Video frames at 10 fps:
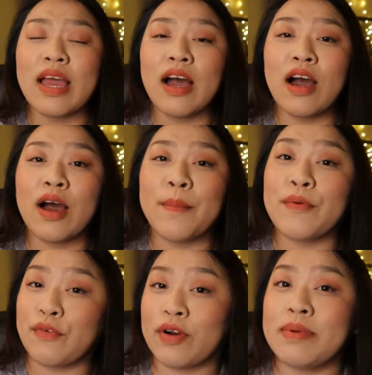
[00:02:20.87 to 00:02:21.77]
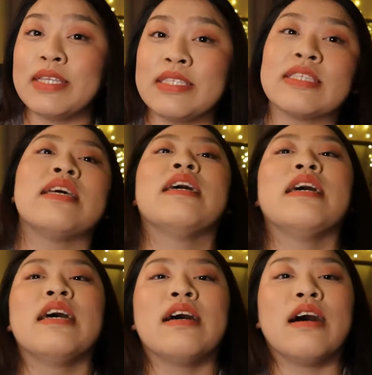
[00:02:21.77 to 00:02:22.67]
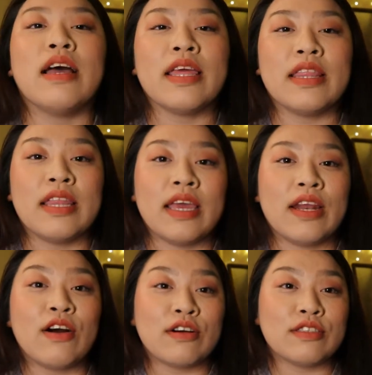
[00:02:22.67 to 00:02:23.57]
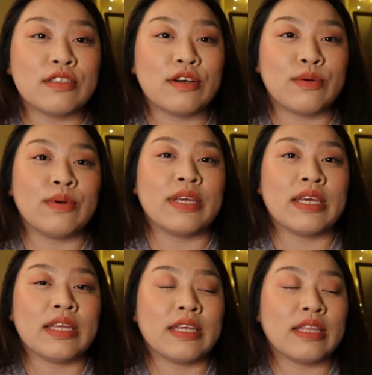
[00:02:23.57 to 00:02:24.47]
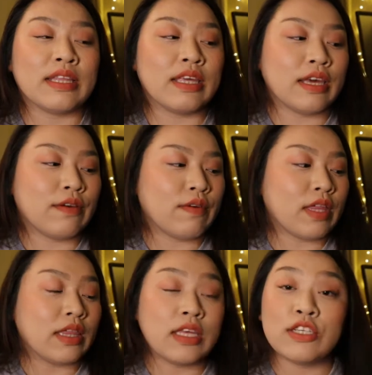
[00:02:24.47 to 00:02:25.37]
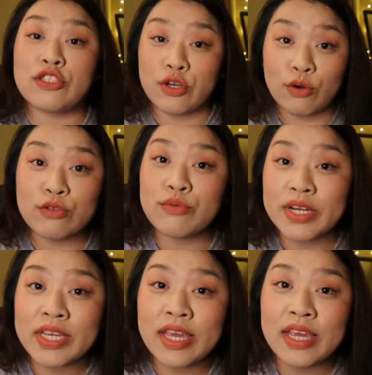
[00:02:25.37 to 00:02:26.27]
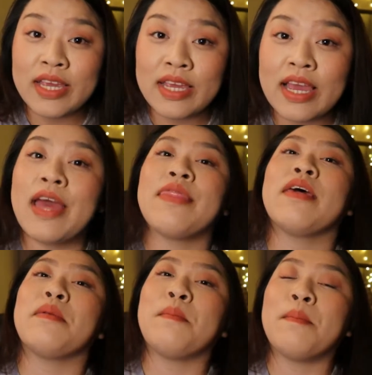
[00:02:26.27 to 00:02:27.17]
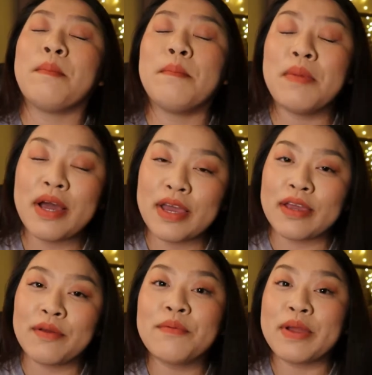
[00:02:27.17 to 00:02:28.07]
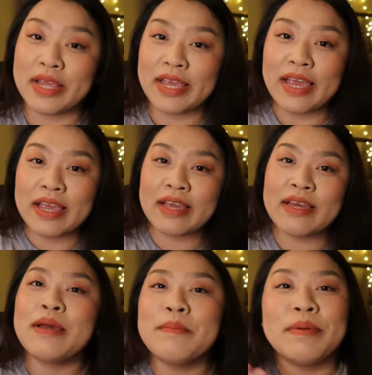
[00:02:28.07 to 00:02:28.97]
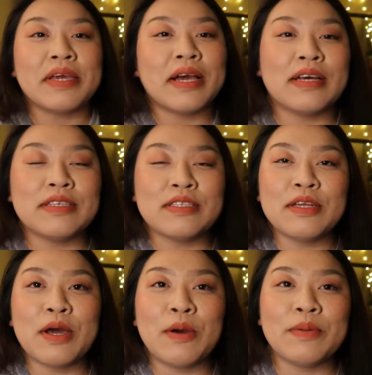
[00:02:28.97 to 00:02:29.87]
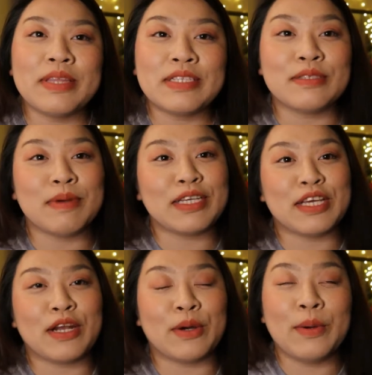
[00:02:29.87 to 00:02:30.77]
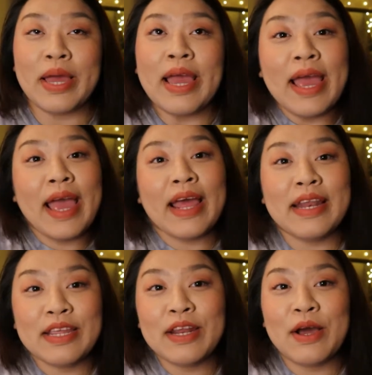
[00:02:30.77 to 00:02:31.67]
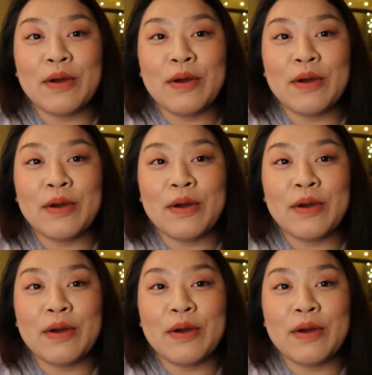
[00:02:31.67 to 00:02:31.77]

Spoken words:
performance, and then also give the show's ranking and then my ranking, because this is my channel, and